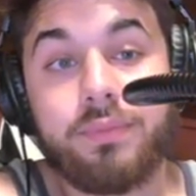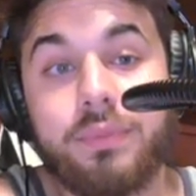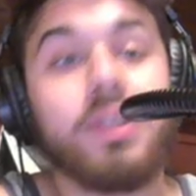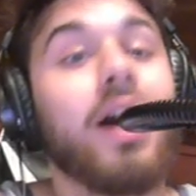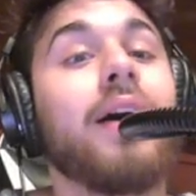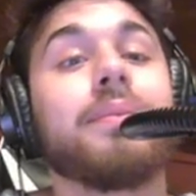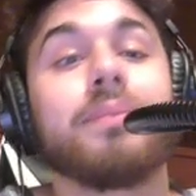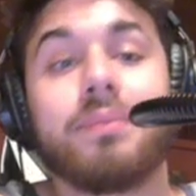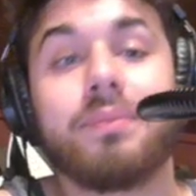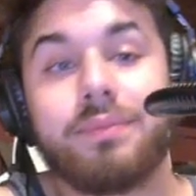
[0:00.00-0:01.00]
Dumb.
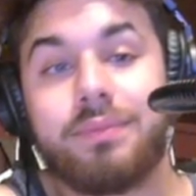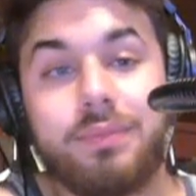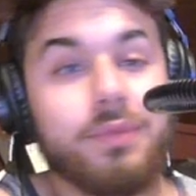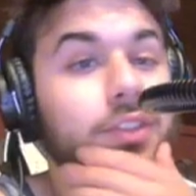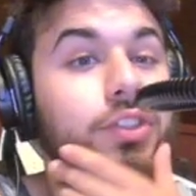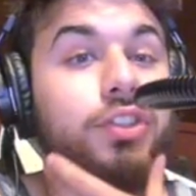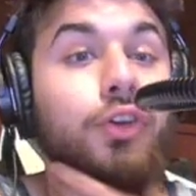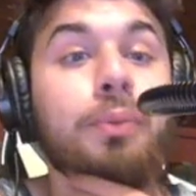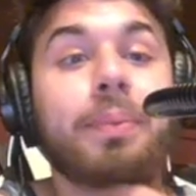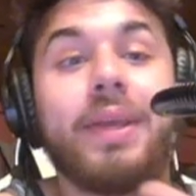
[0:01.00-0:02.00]

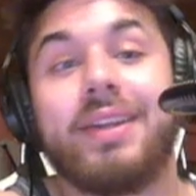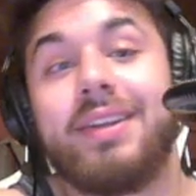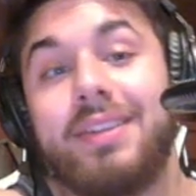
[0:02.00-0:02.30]
Stupid.